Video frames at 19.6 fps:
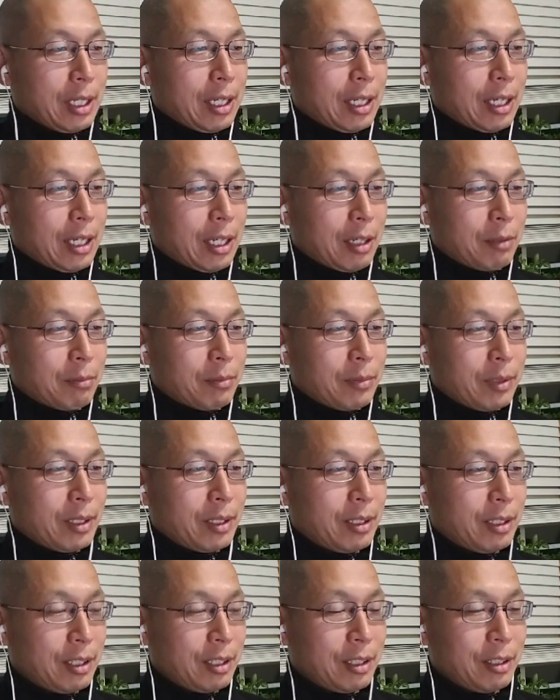Um,
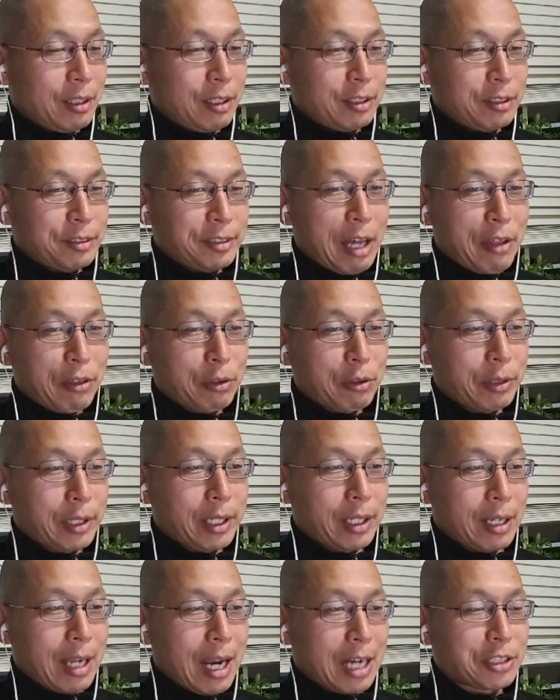South
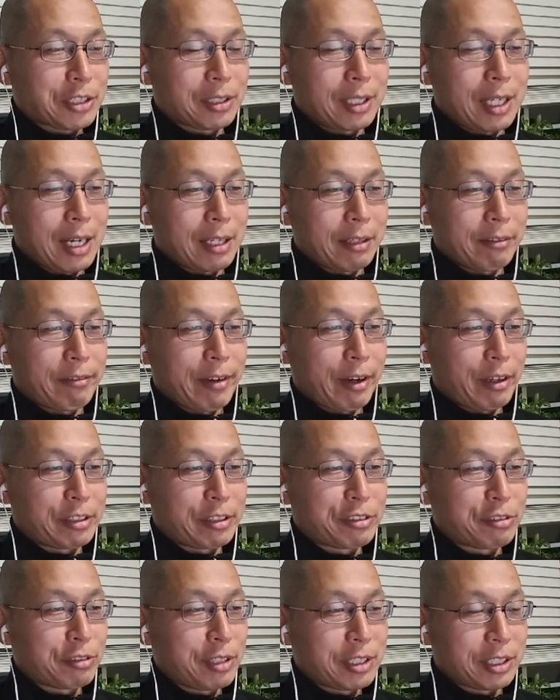Korea actually had a very
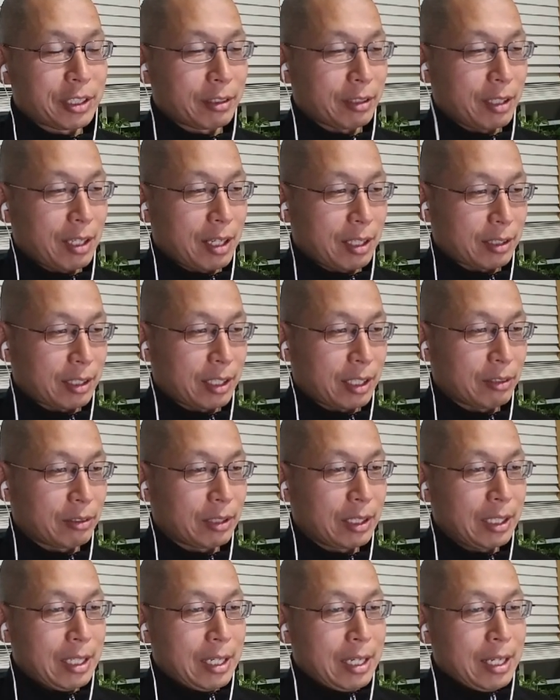stringent lockdown
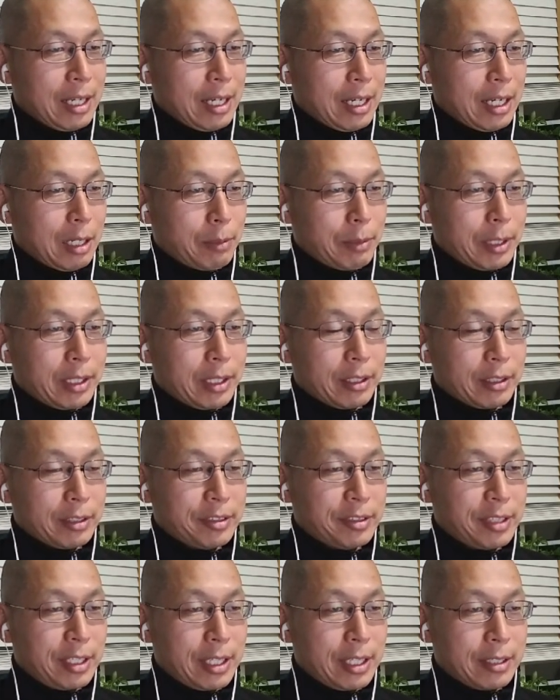in the
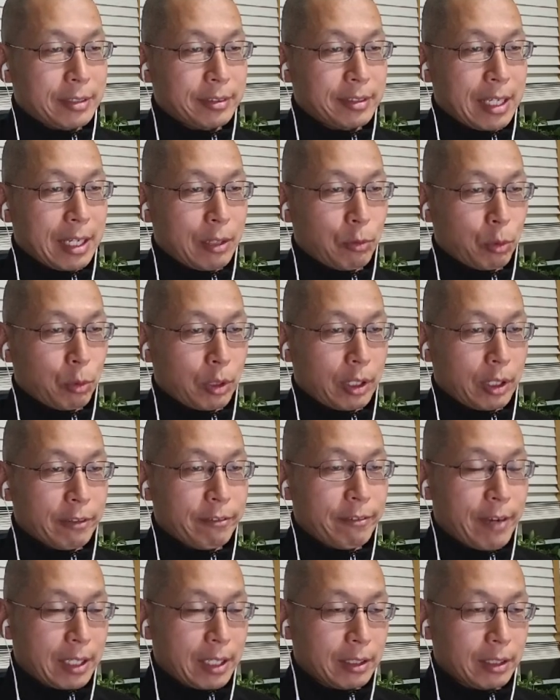cities that were
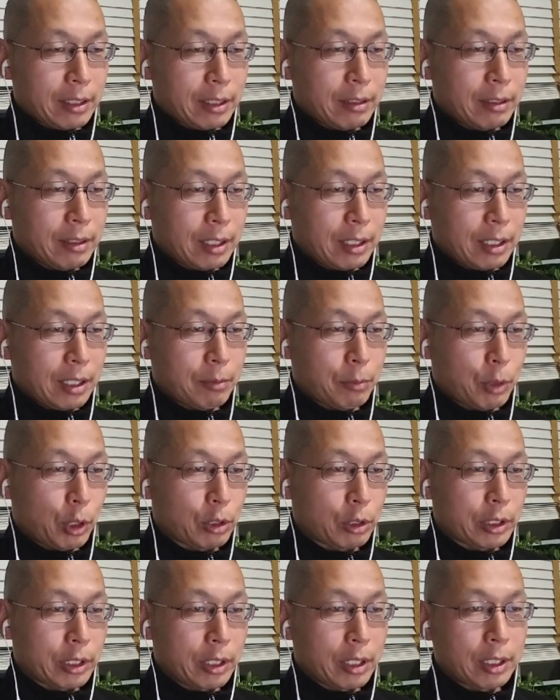affected
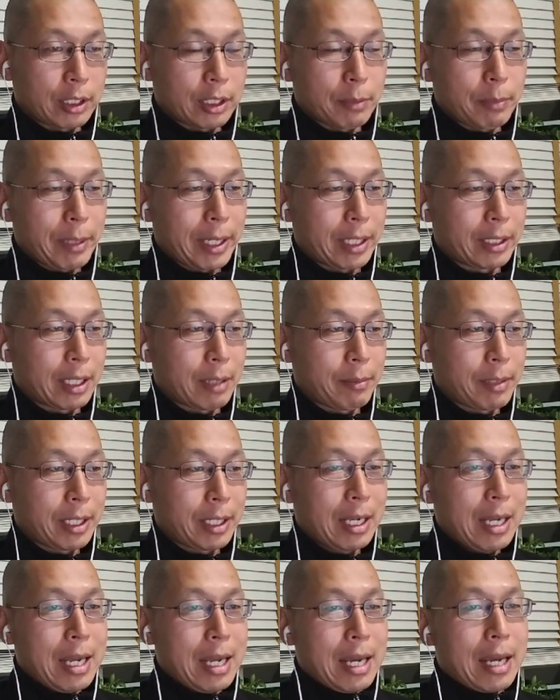early on in the pandemic,
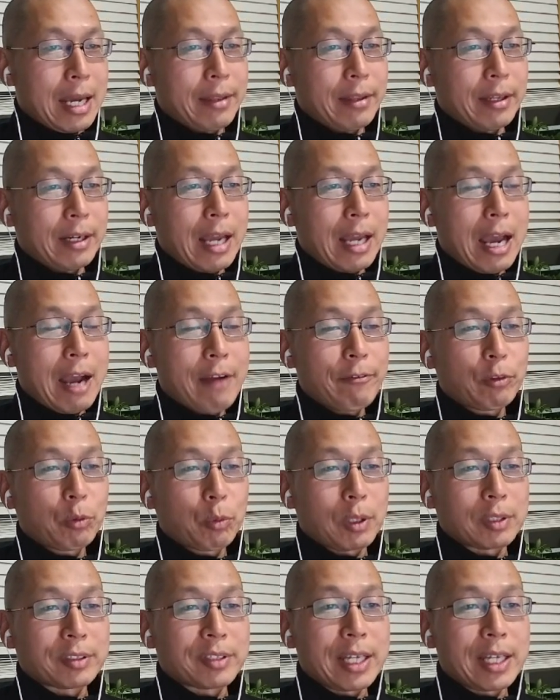and then
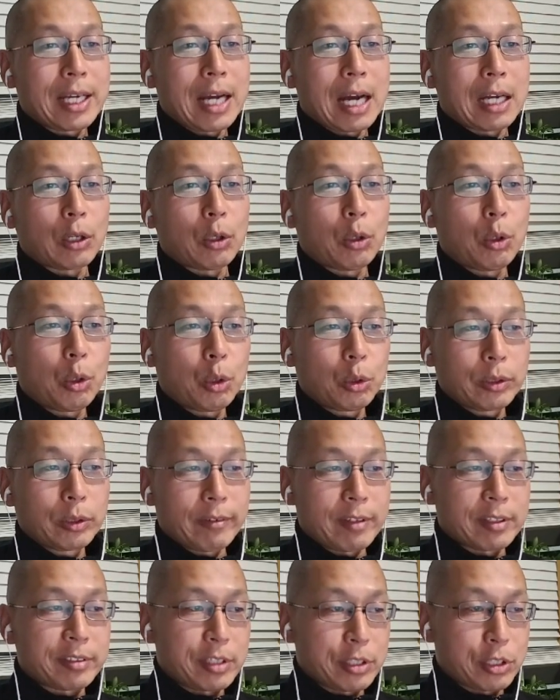afterwards they got a hold of
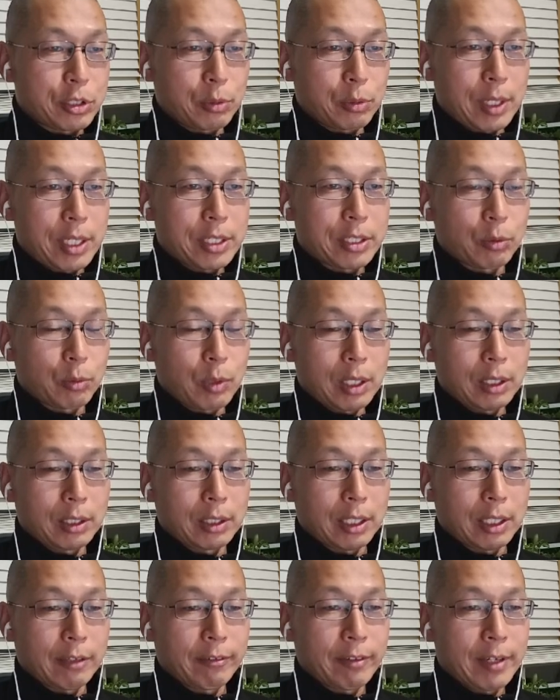the situation well
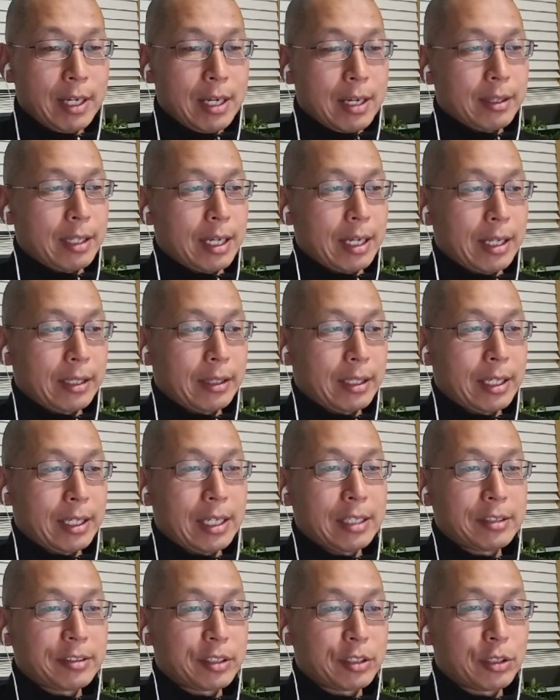enough. They
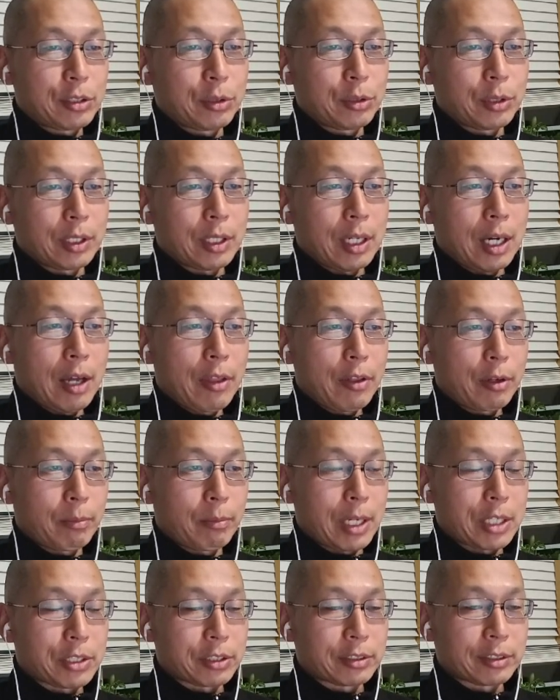instituted other
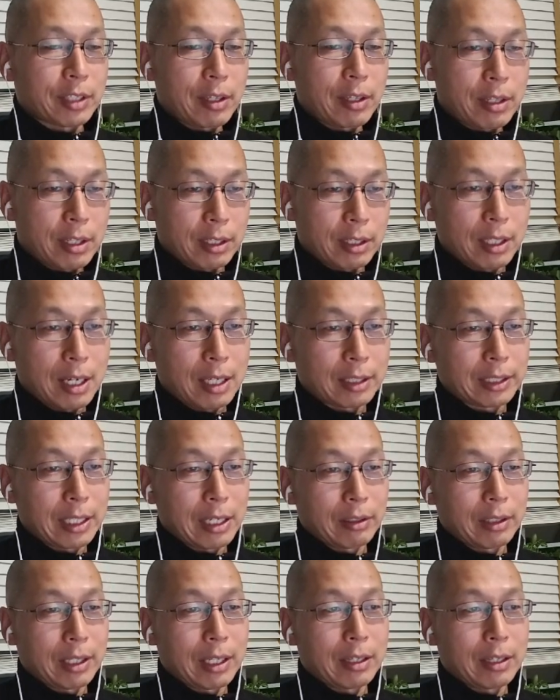measures other than
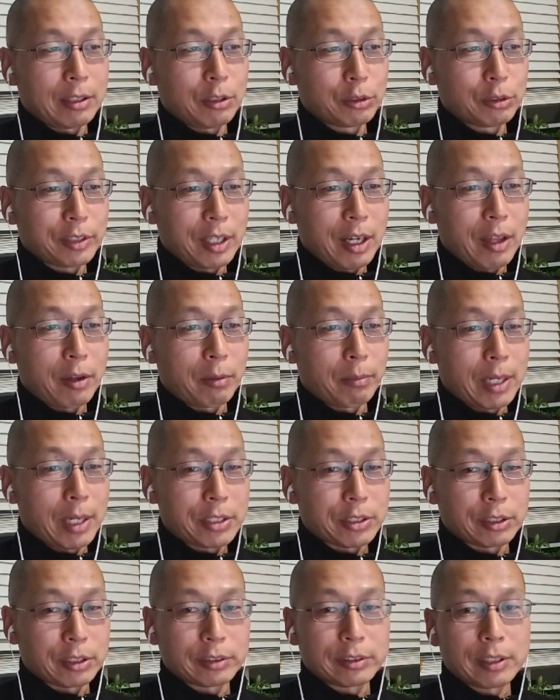lockdown, and those other
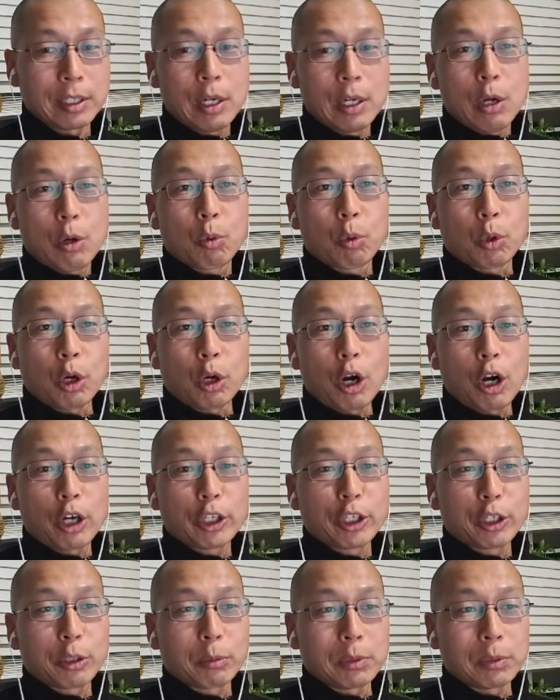measures were
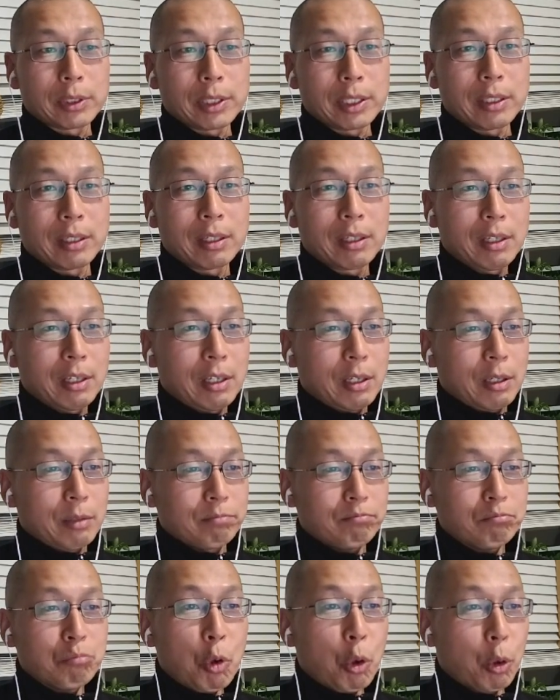arguably
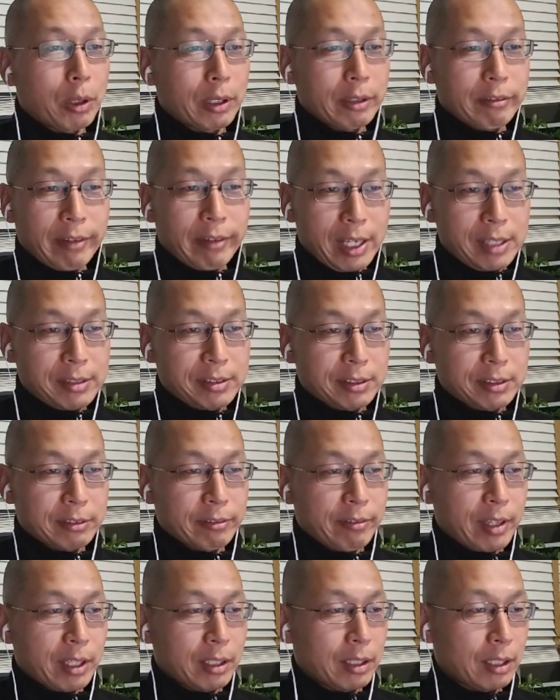more invasive
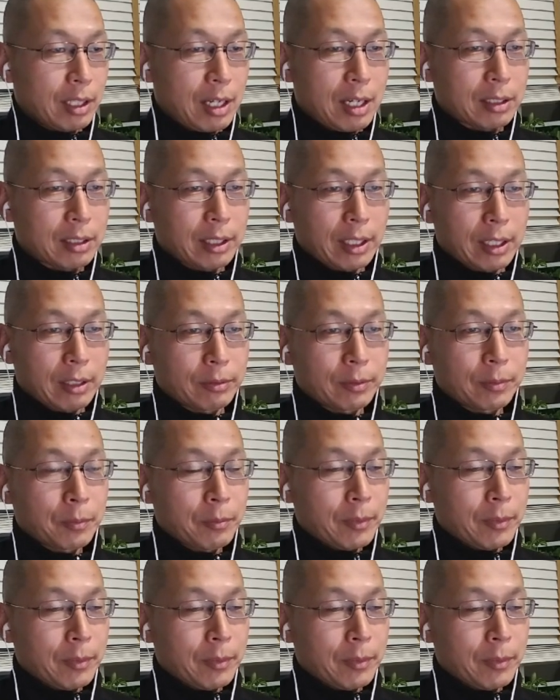than a lockdown.